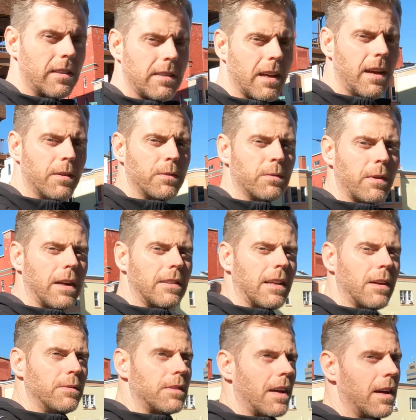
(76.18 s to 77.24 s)
in town, right
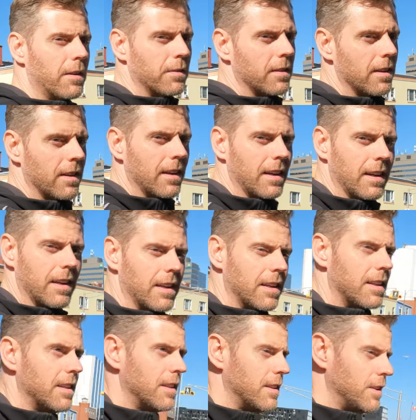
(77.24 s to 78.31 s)
downtown.
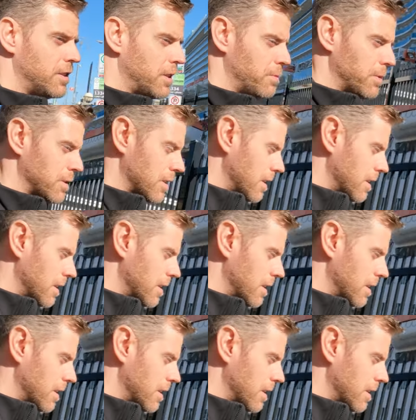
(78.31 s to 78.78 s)
The ship is